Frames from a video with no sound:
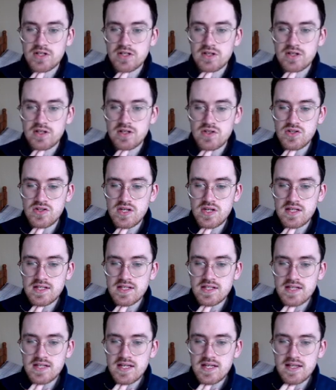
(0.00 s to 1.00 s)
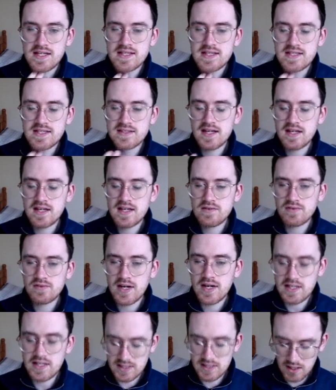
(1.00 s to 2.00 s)
So you can see that instead of
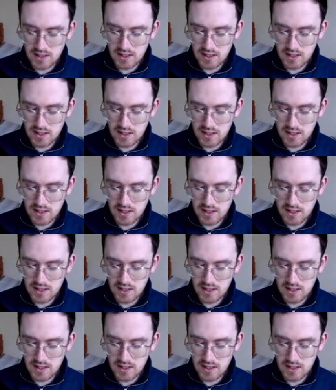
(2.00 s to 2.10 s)
writing